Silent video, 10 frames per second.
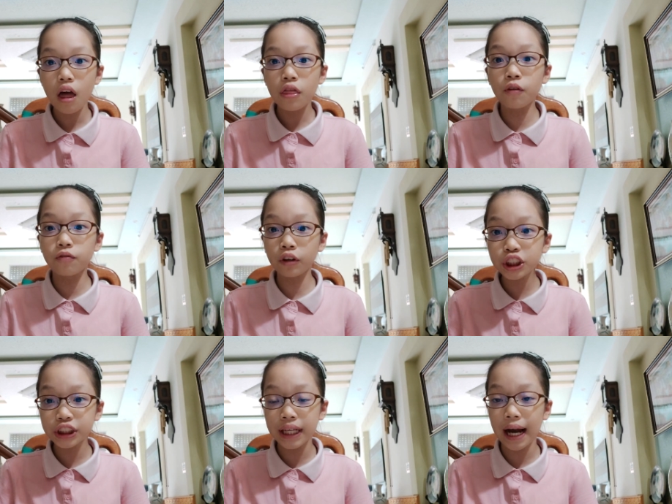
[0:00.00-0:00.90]
The
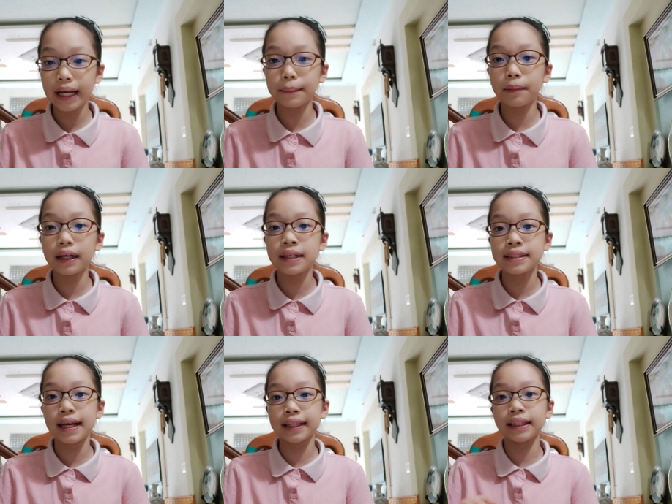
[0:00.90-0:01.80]
first type
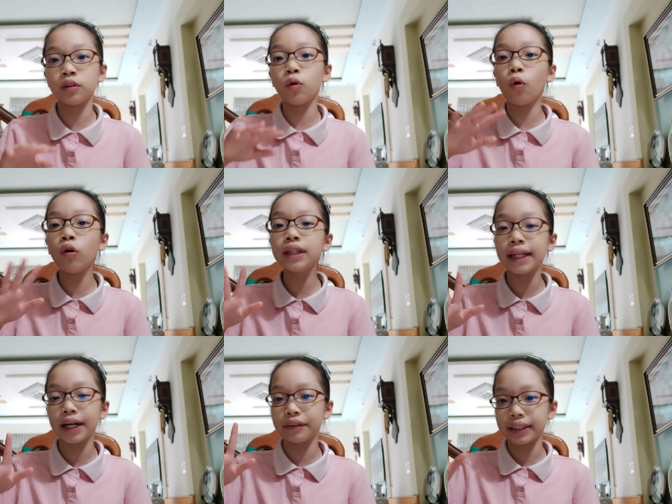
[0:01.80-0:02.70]
is like the
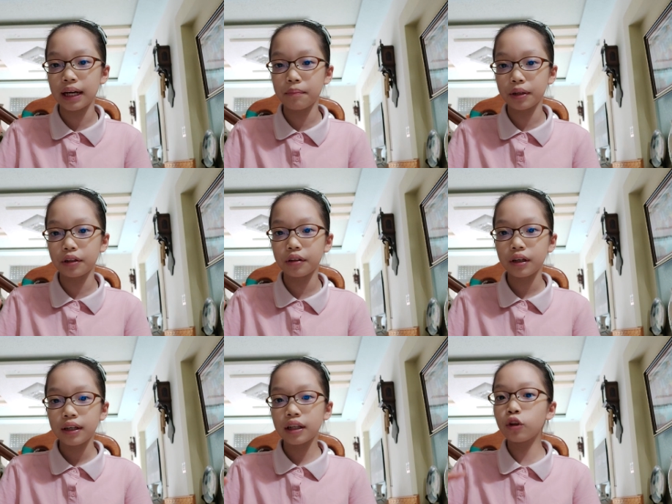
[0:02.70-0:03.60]
ordinary number,
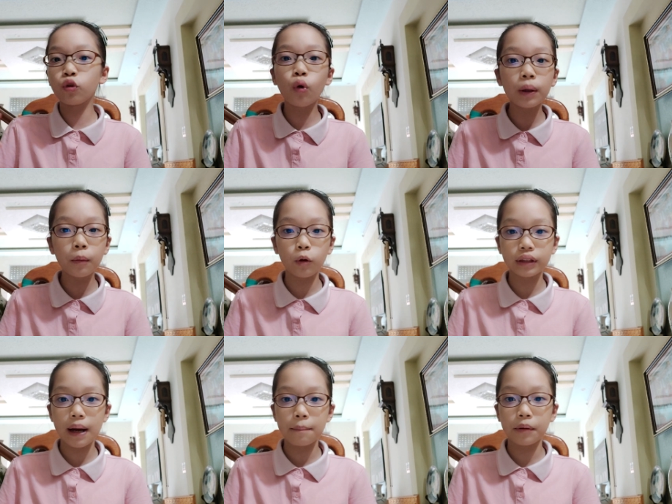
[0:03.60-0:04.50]
the normal
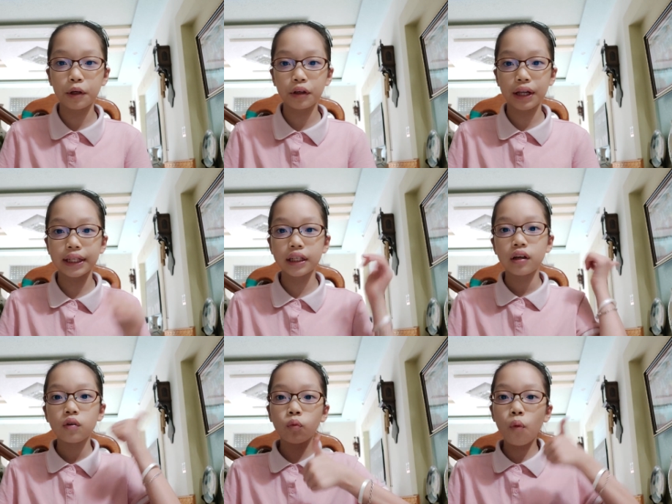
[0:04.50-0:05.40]
number like
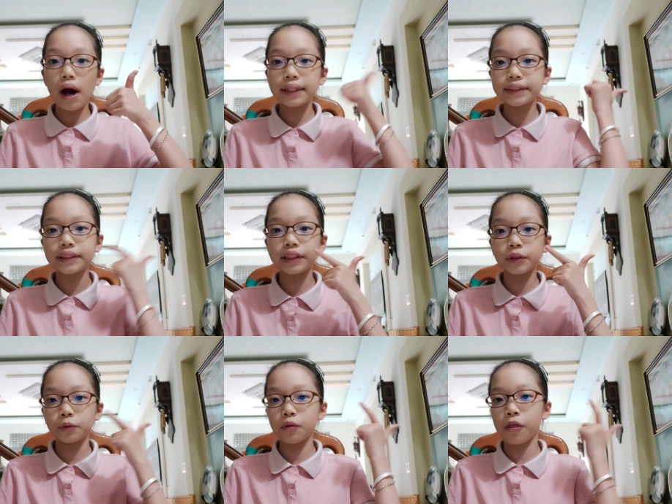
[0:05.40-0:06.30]
1,
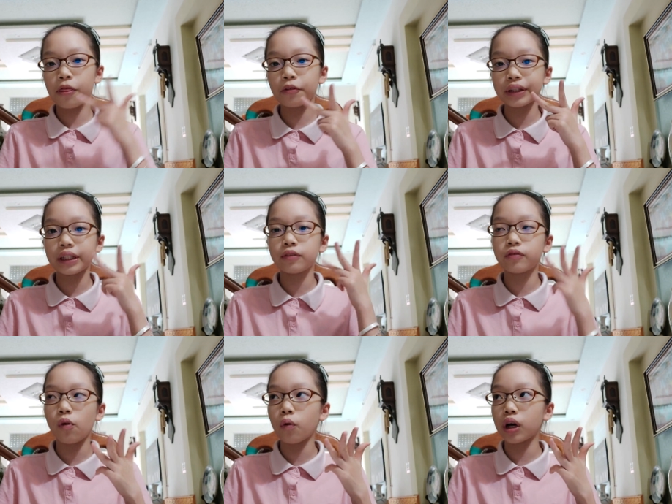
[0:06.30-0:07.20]
2, 3,
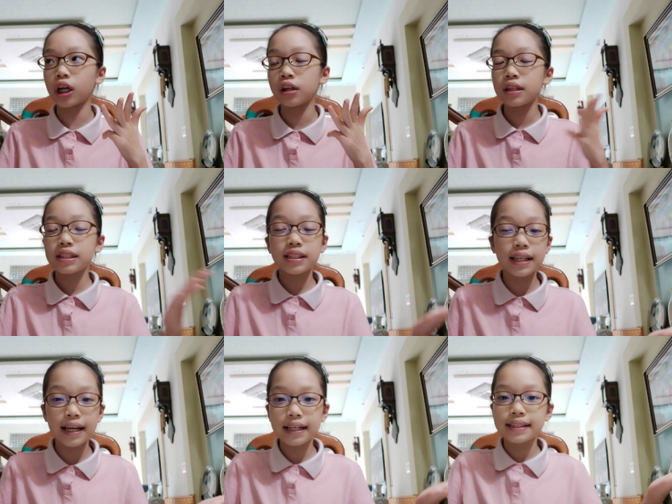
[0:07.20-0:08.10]
4,
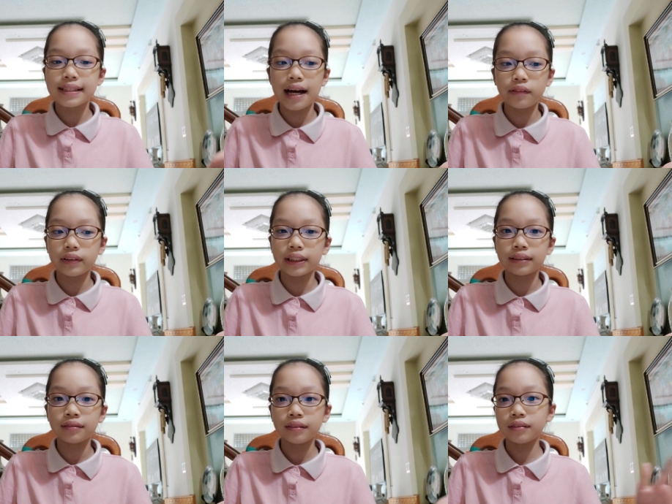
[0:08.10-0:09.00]
6,
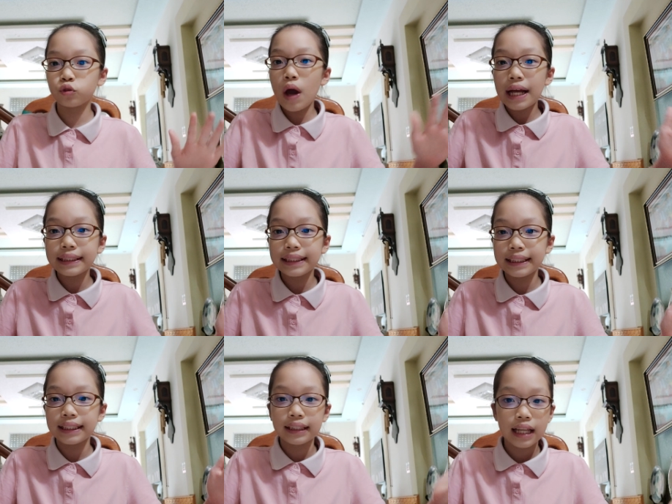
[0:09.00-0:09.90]
7,
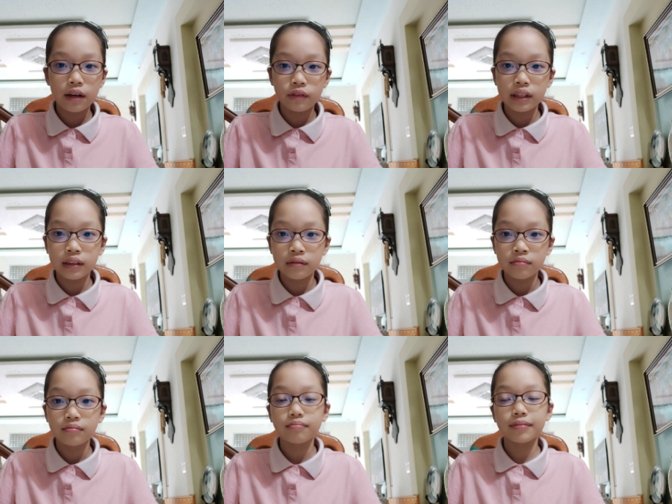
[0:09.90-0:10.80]
20, 11.
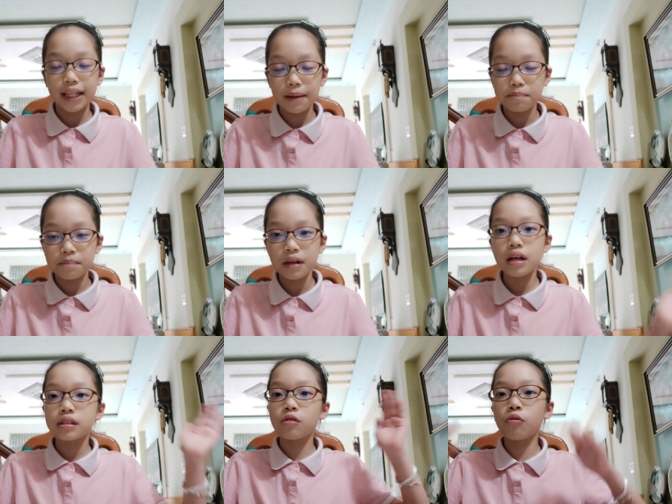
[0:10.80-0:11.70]
Yeah.
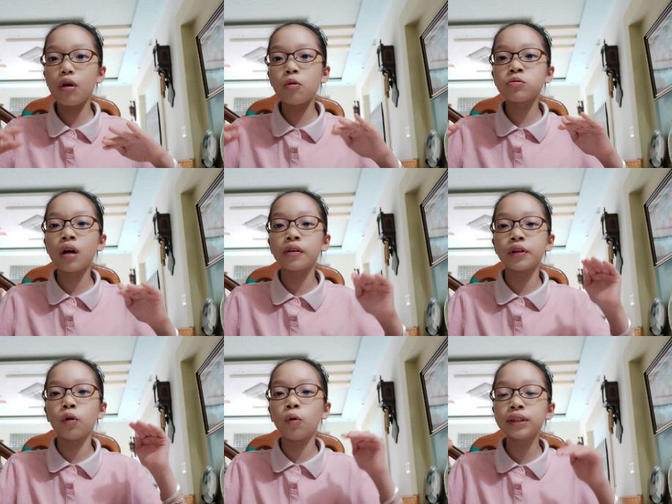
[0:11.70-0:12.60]
So those are
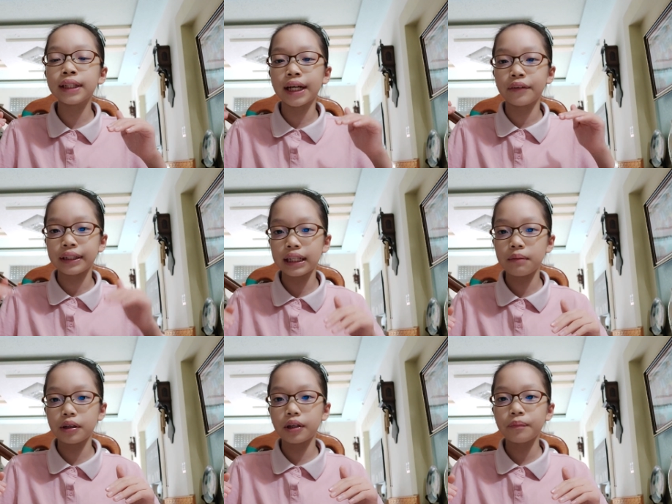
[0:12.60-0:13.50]
the ordinary
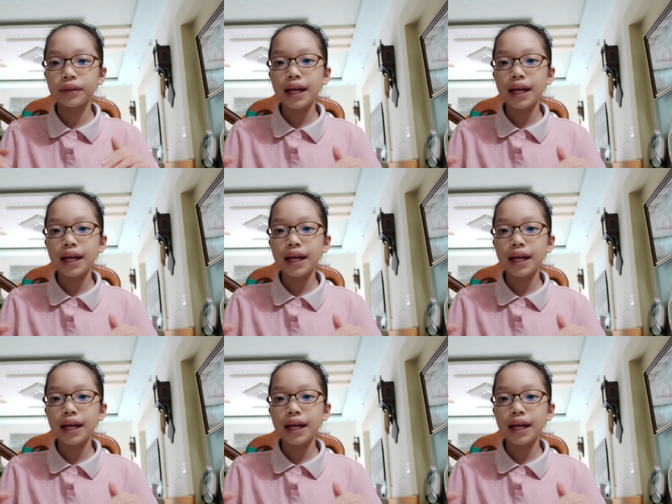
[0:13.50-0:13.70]
number.